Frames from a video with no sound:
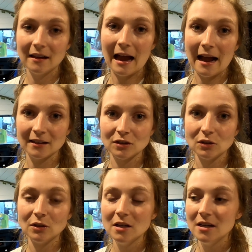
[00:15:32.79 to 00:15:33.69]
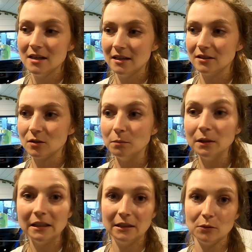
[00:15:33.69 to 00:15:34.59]
axle is
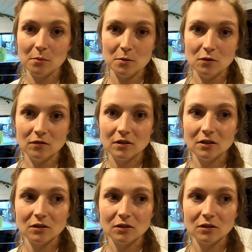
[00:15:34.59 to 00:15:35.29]
completely removed,